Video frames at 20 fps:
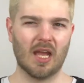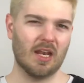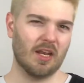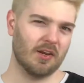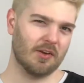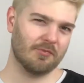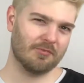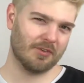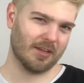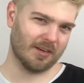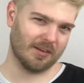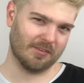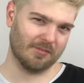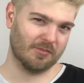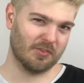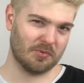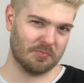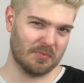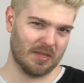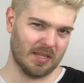a lot of fun
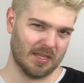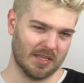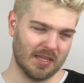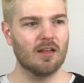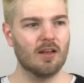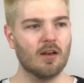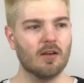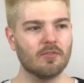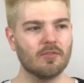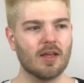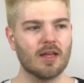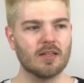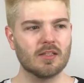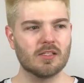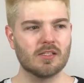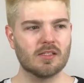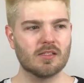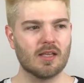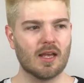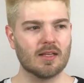for me. A lot of that
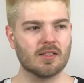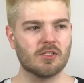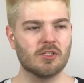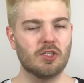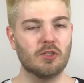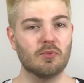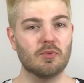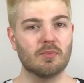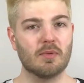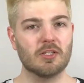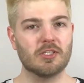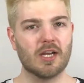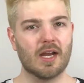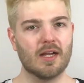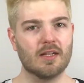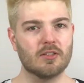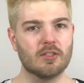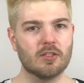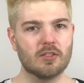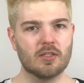has to do with my
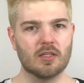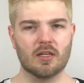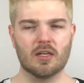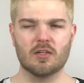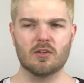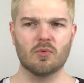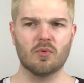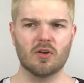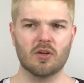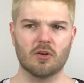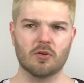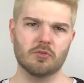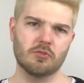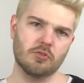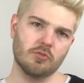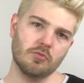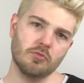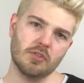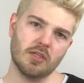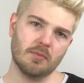childhood, and I don't want to go
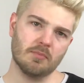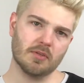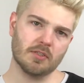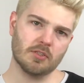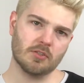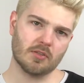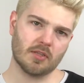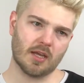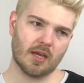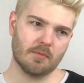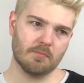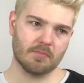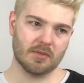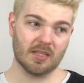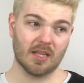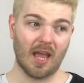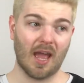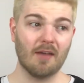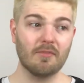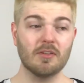too deep into that,
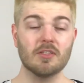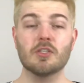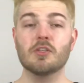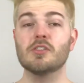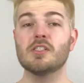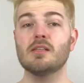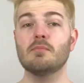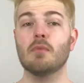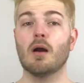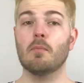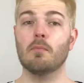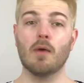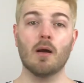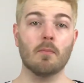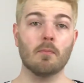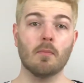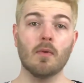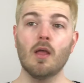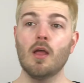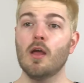but having to see my
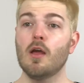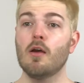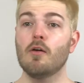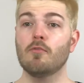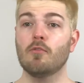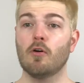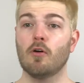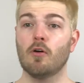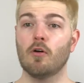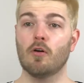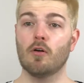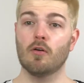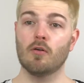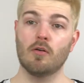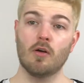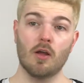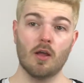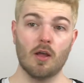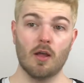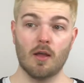mum
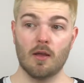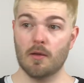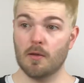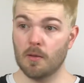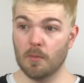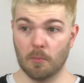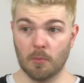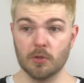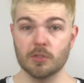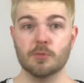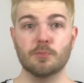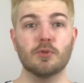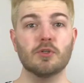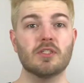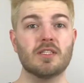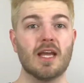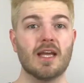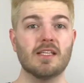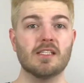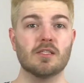for multiple
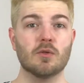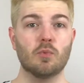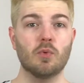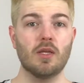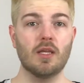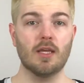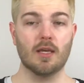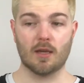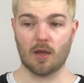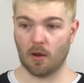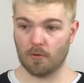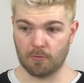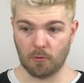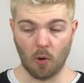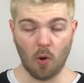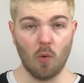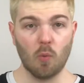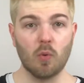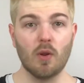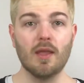days a week,
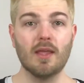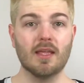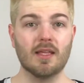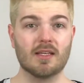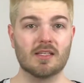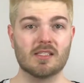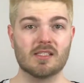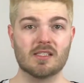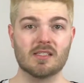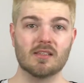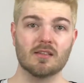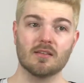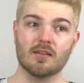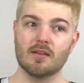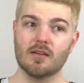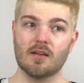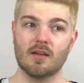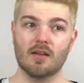for weeks,